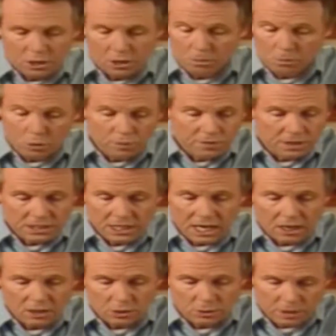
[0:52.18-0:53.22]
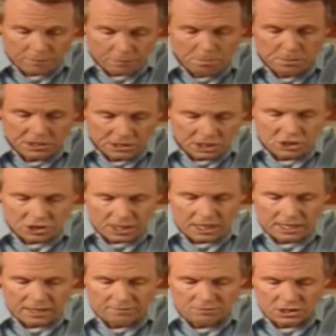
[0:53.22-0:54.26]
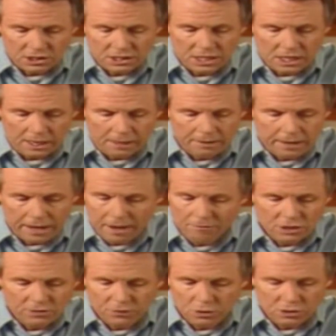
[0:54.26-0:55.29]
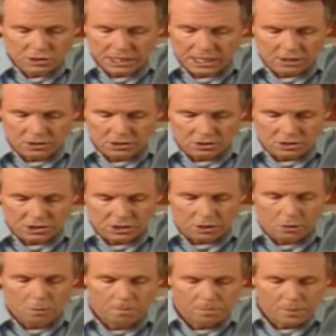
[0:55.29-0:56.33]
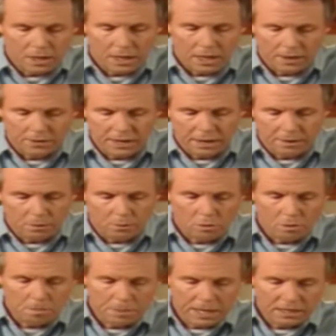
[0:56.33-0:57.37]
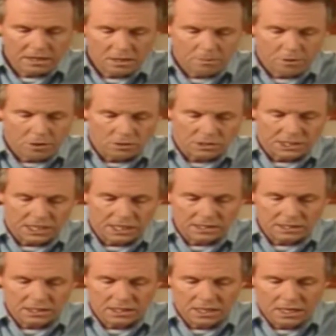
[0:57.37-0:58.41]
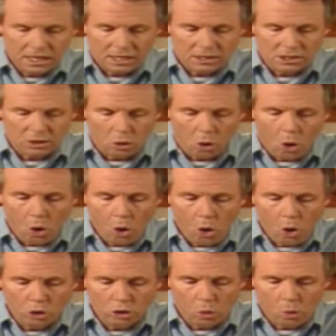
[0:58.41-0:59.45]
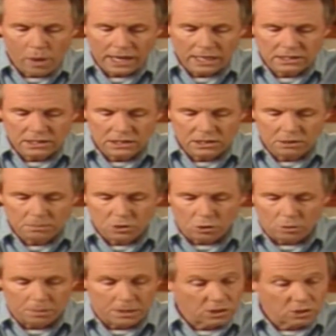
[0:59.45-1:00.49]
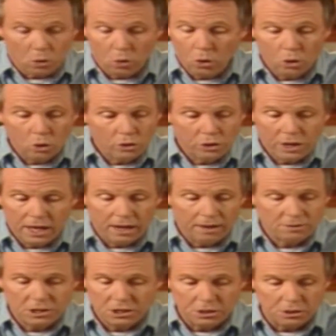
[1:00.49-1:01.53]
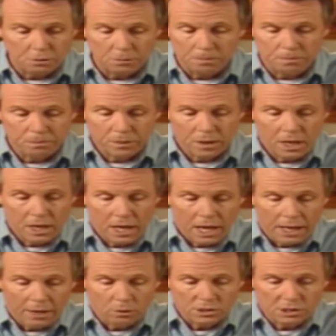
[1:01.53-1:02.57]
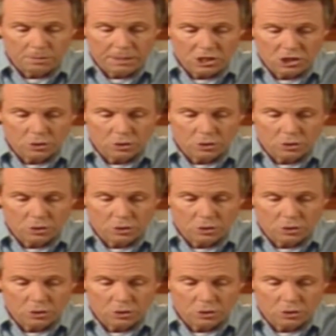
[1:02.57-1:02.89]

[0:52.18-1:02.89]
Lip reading: move the towel to a different position like I've just done every few seconds or so, and then repeat the process until all the wax is absorbed. That's all you have to do. And also make sure